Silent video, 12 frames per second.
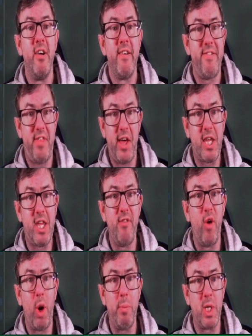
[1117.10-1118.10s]
Thank you
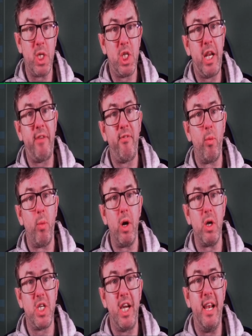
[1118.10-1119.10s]
very much indeed for
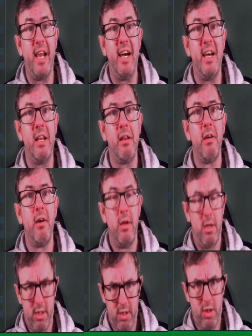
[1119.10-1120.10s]
watching, and
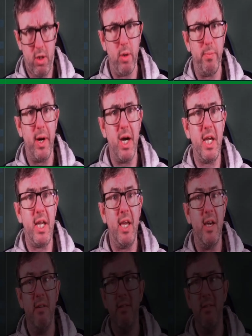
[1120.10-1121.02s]
goodbye.